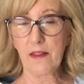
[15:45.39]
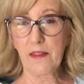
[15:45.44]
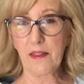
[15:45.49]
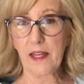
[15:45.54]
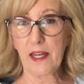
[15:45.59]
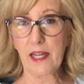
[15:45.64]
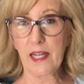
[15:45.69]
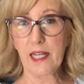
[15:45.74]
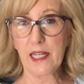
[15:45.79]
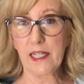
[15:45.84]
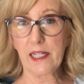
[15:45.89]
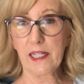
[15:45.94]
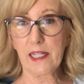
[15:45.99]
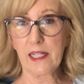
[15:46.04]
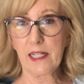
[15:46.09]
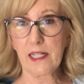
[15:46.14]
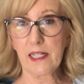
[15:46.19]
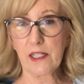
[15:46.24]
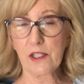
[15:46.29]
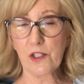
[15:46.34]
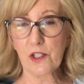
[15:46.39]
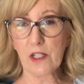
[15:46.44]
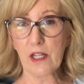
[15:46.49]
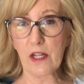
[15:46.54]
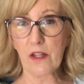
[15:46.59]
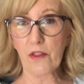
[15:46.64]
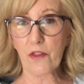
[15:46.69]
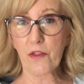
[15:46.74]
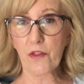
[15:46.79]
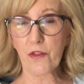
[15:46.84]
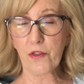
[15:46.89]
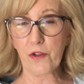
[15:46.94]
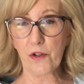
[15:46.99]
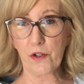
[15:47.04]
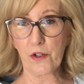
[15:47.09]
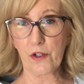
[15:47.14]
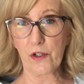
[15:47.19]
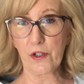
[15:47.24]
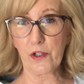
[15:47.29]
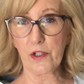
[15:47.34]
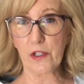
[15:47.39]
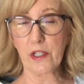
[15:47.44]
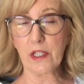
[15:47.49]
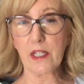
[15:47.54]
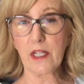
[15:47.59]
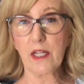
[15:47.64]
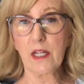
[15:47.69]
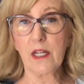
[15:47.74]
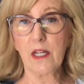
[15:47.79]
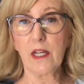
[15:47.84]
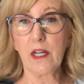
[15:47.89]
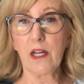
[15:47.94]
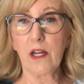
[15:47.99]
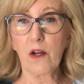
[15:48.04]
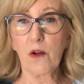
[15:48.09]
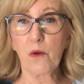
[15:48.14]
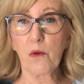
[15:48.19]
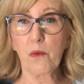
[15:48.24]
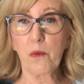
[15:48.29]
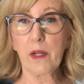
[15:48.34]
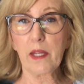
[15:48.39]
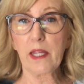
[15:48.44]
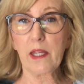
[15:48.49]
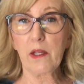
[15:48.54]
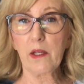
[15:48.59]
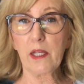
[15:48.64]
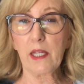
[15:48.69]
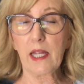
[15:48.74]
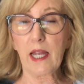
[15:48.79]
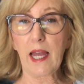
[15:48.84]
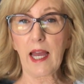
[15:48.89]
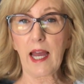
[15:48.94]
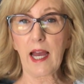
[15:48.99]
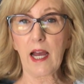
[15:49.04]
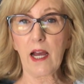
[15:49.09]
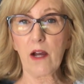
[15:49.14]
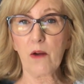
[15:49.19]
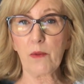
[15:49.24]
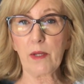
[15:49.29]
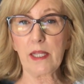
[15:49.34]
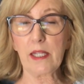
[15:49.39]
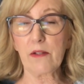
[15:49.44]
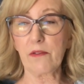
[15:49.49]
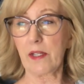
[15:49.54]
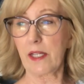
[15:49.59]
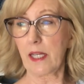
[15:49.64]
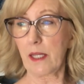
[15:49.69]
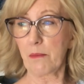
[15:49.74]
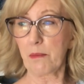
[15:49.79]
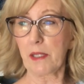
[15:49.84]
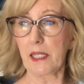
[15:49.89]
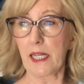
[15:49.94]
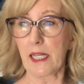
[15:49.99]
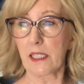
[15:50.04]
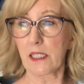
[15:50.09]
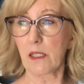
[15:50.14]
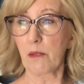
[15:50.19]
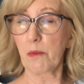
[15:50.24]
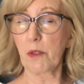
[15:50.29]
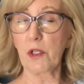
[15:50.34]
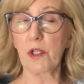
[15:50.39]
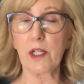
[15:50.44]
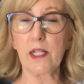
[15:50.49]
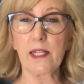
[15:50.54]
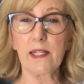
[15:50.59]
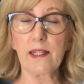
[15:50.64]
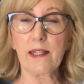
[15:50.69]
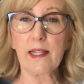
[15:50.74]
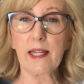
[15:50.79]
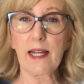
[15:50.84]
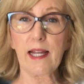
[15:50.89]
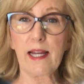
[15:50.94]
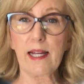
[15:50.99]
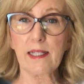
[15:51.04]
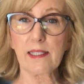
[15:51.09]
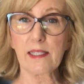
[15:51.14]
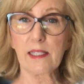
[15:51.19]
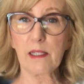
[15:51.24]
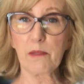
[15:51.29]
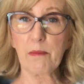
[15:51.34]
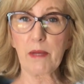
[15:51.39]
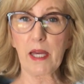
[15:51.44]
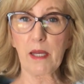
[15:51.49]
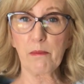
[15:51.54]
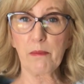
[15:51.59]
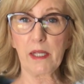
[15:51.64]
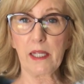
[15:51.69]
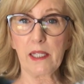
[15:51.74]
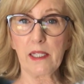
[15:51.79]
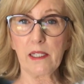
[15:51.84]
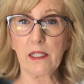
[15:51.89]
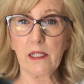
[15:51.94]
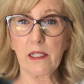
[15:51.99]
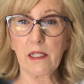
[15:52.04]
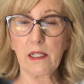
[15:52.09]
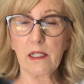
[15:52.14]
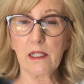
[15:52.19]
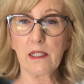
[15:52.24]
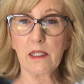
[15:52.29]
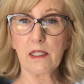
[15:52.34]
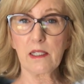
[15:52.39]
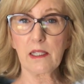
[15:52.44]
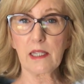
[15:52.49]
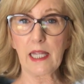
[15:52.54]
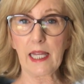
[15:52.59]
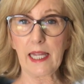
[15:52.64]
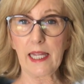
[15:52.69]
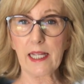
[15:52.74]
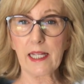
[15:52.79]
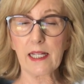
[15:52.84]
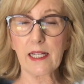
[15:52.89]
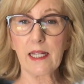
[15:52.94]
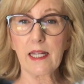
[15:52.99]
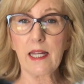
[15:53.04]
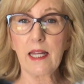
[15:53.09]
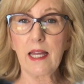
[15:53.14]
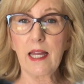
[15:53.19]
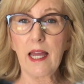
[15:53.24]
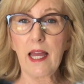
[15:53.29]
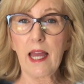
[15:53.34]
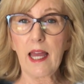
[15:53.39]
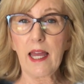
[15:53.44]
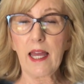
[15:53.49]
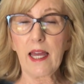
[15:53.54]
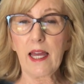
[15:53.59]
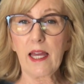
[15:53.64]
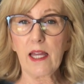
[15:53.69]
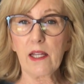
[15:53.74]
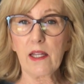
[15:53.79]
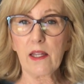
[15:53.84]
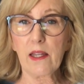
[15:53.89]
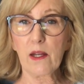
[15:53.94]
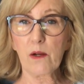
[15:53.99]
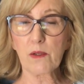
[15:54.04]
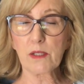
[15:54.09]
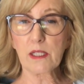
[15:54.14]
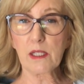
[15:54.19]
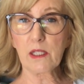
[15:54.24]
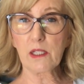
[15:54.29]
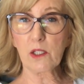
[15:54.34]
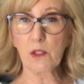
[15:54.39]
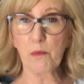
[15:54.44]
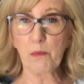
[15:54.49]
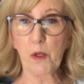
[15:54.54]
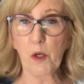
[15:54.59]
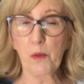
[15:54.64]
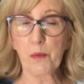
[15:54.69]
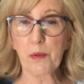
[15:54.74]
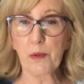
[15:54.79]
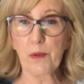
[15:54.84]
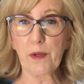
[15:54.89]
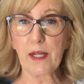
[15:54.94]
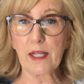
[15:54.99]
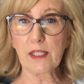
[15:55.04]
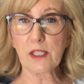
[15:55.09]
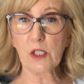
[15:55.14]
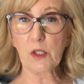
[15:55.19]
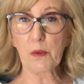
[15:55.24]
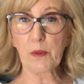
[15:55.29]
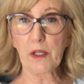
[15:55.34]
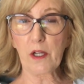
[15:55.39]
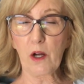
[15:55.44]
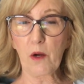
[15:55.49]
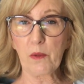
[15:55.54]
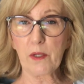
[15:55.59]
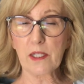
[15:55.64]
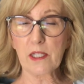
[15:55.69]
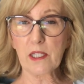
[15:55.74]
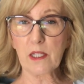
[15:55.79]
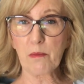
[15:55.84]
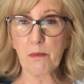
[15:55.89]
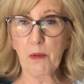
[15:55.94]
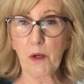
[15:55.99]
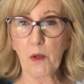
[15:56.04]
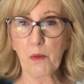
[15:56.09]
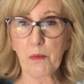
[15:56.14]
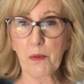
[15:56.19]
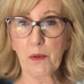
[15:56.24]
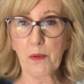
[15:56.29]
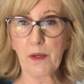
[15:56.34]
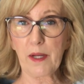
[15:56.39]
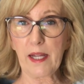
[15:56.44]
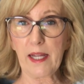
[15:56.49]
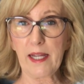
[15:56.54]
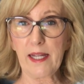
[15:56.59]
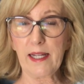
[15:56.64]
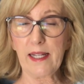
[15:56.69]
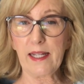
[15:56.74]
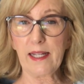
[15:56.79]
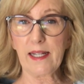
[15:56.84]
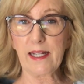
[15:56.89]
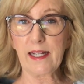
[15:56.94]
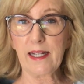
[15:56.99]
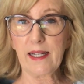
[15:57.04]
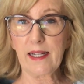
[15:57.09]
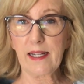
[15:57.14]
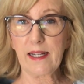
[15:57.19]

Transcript: Then July 3rd, we live in a planned community that has a man-made lake, and there was a little boat parade, so we all went to the boat parade, and